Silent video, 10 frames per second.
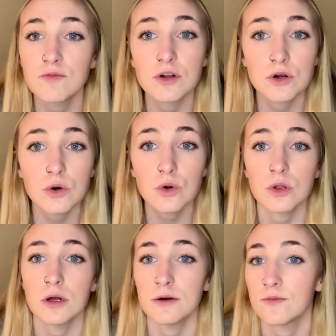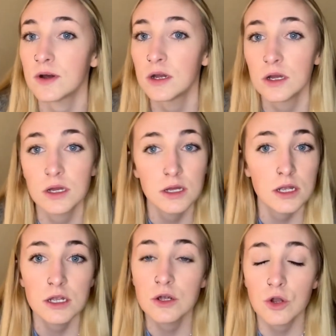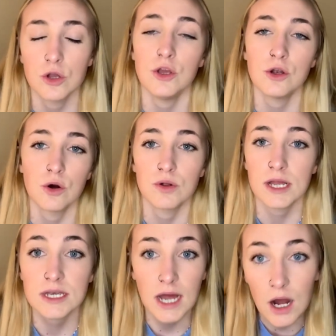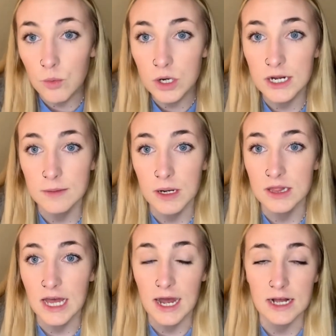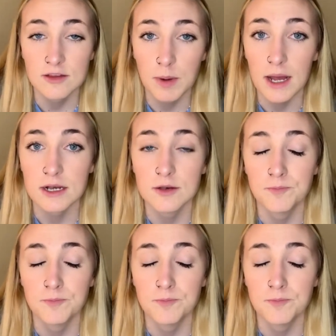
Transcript: their goal of, you know, like not worrying about that aspect.